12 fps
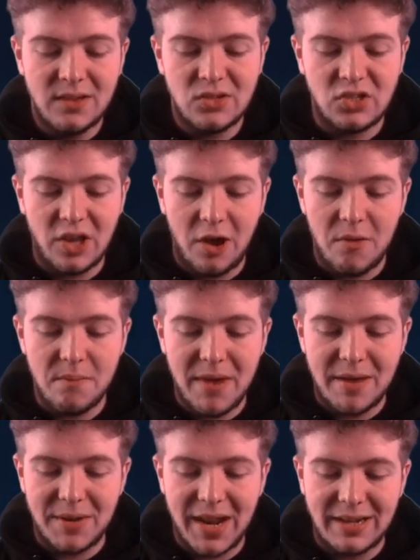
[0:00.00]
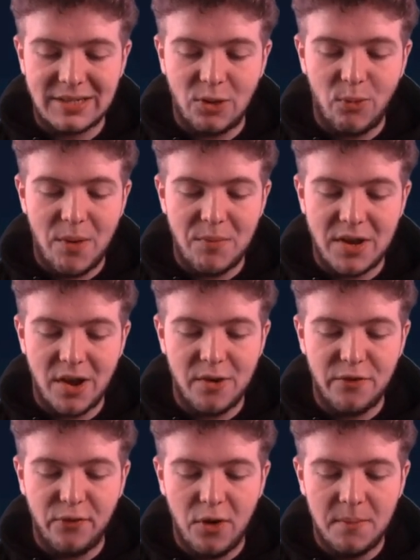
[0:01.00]
So maybe that is the one we
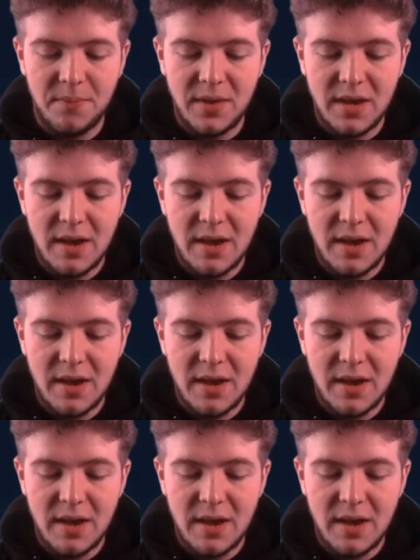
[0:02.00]
go for.